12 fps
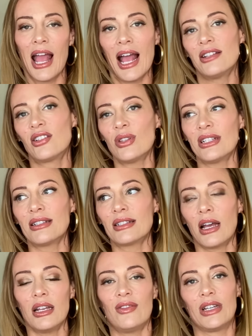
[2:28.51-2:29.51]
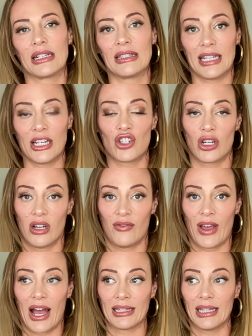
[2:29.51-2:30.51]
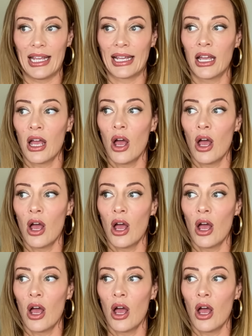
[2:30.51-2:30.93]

And so this is kind of an extension of that. Like,